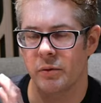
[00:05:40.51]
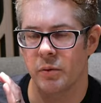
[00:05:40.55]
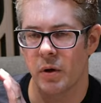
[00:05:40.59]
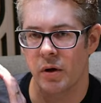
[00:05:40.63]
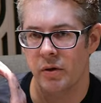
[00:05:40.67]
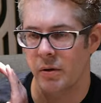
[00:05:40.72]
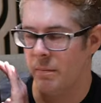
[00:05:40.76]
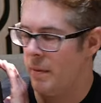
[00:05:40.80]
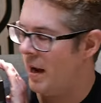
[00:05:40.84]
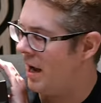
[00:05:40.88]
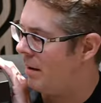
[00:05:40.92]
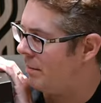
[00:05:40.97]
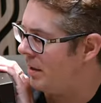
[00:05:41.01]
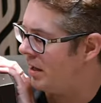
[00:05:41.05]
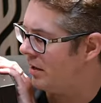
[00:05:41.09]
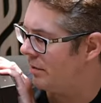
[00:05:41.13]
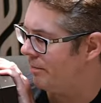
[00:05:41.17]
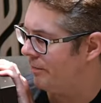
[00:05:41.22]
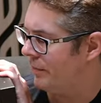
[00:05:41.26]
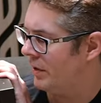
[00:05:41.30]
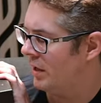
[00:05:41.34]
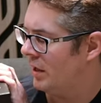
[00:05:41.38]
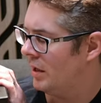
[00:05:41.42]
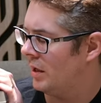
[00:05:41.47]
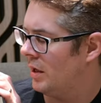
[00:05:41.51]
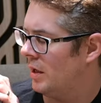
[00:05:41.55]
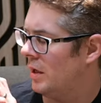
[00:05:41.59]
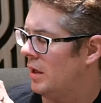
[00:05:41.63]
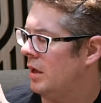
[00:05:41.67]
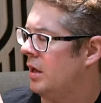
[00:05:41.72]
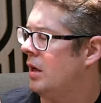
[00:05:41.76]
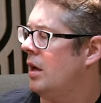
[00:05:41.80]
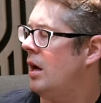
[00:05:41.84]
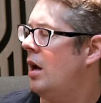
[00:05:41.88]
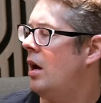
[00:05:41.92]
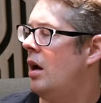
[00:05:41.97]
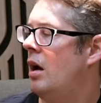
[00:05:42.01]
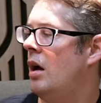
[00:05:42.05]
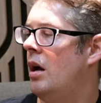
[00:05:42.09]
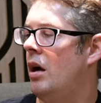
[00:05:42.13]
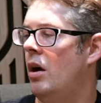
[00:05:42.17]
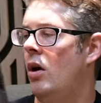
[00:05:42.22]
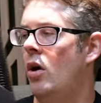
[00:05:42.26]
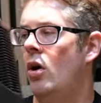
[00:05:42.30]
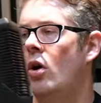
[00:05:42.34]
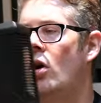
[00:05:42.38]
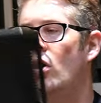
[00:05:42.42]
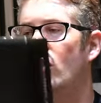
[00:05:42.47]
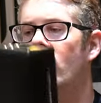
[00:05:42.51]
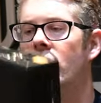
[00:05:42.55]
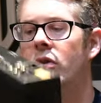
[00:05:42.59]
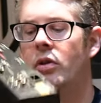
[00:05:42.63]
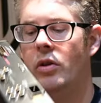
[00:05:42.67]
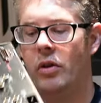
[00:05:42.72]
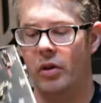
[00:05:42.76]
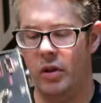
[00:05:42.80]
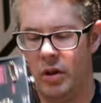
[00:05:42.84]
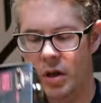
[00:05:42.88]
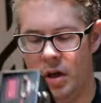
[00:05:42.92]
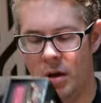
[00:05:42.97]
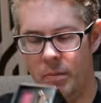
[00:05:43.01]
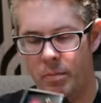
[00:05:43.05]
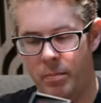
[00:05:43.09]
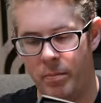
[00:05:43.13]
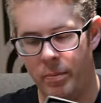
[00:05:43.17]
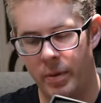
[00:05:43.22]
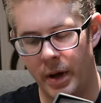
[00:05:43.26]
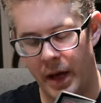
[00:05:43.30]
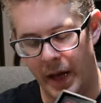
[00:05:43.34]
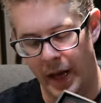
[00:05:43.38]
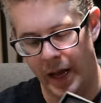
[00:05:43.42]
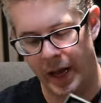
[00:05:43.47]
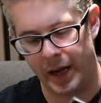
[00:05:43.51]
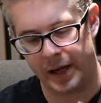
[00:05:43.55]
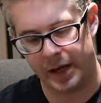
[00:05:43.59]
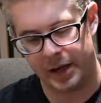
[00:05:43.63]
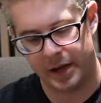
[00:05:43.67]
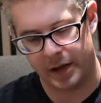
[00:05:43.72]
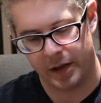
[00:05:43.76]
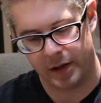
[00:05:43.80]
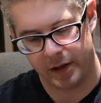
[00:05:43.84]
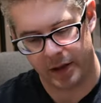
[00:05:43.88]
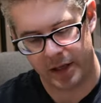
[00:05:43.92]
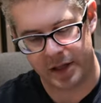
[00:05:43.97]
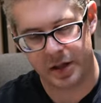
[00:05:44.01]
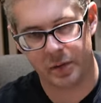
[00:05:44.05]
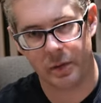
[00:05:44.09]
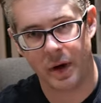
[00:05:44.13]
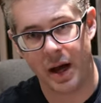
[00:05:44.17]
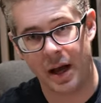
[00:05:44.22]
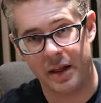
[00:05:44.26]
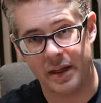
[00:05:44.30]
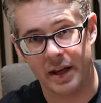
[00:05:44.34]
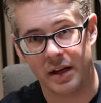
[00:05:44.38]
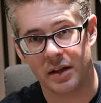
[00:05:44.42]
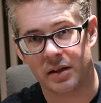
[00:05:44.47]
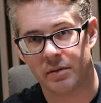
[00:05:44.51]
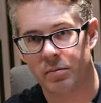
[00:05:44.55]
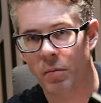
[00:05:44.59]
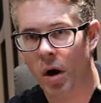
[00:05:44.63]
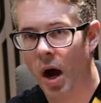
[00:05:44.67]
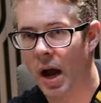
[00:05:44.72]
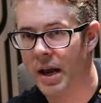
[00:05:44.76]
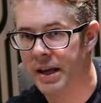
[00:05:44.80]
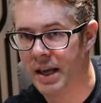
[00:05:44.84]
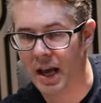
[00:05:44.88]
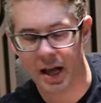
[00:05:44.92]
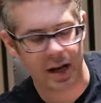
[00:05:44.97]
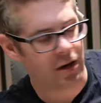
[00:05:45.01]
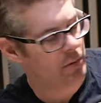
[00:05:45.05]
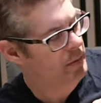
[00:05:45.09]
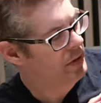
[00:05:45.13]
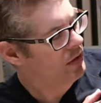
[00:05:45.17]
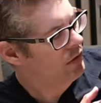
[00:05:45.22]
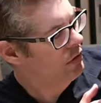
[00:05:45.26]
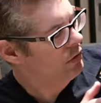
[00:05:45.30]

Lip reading: as well, on the power button. On the back, this is where things might get a little bit